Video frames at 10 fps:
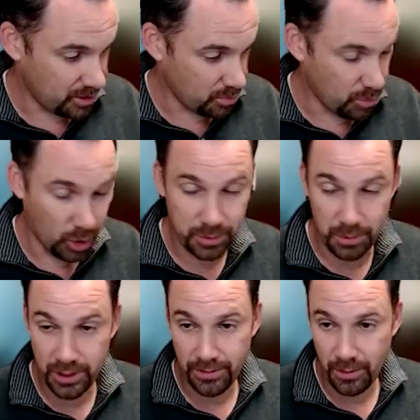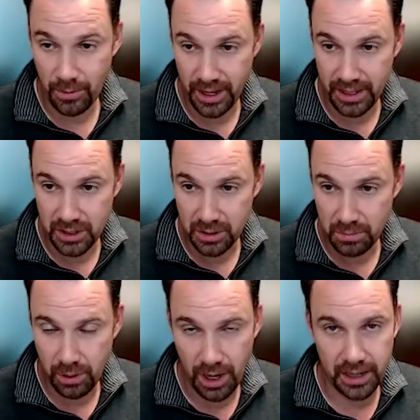multiple different ways:
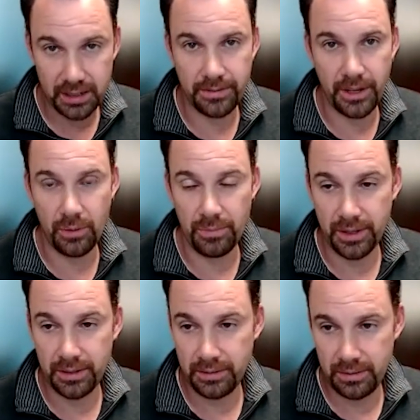product development,